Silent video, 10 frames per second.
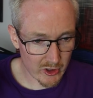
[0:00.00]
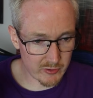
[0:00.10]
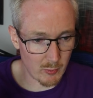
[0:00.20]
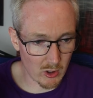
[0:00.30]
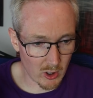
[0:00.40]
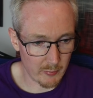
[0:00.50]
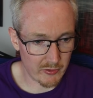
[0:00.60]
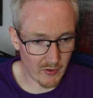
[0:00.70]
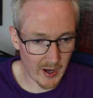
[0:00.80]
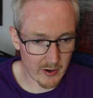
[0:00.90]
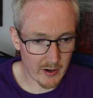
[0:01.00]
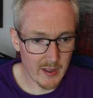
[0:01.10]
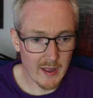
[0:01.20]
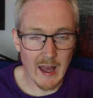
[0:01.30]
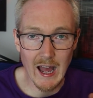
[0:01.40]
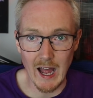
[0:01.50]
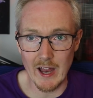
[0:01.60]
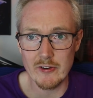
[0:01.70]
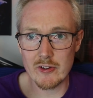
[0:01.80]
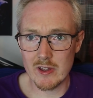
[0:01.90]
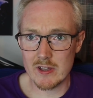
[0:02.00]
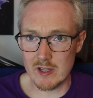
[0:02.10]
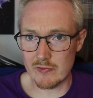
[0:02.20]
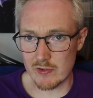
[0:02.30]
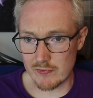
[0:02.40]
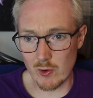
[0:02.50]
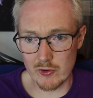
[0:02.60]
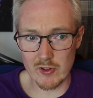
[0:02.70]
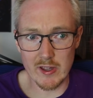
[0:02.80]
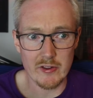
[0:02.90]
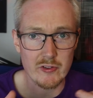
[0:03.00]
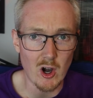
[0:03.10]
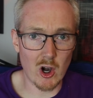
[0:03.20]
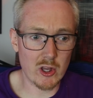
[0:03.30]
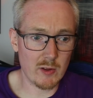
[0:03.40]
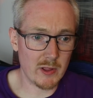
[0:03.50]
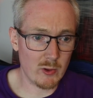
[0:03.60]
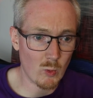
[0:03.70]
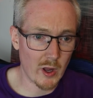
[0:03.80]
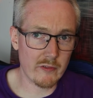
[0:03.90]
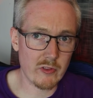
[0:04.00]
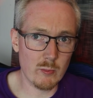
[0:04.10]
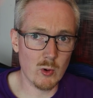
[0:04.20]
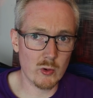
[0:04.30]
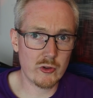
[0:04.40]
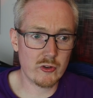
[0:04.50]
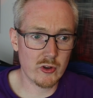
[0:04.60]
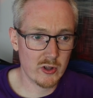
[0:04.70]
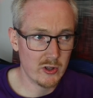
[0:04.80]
small arms fire. And Gift of Foresight is arguably one of the most,